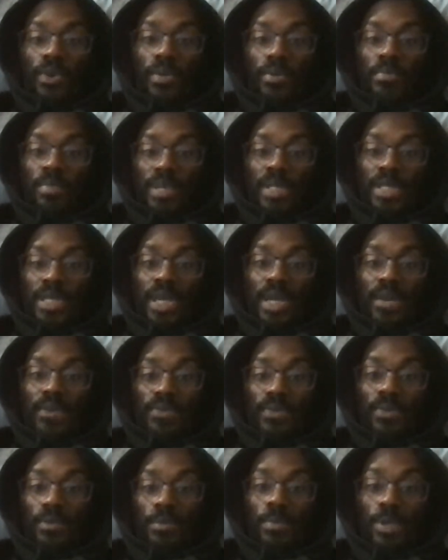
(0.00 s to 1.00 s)
and be
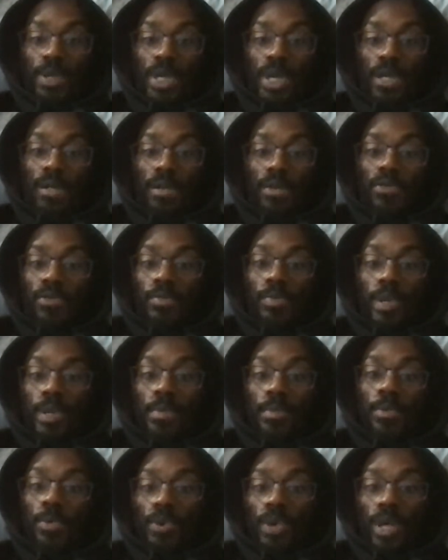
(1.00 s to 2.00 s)
safe and protect other
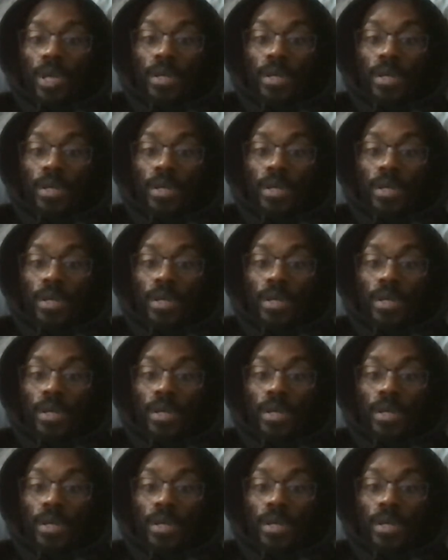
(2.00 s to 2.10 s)
people.